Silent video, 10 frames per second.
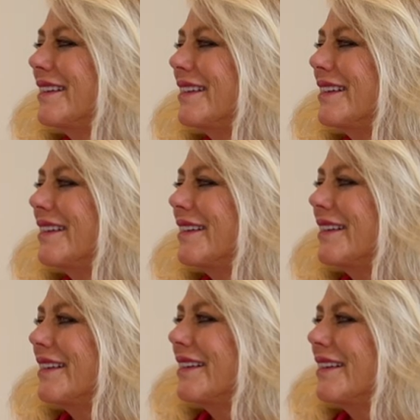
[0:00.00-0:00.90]

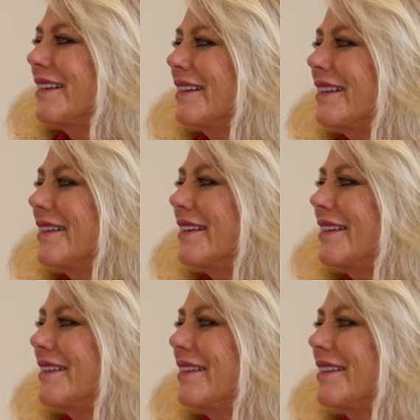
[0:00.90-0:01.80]

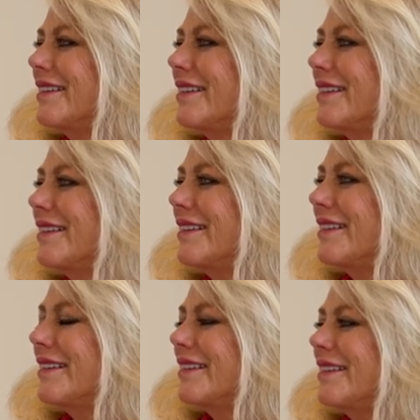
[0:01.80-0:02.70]

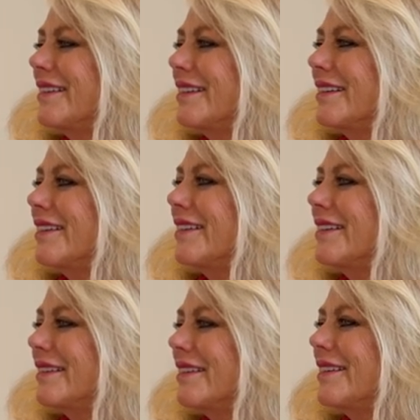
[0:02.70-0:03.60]

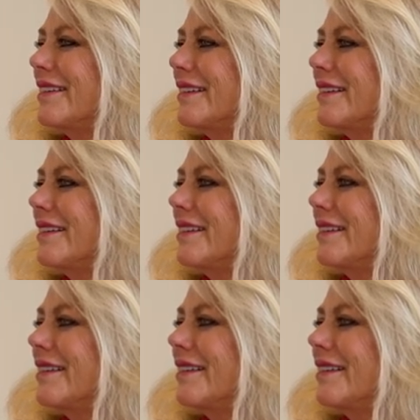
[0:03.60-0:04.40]
[no speech]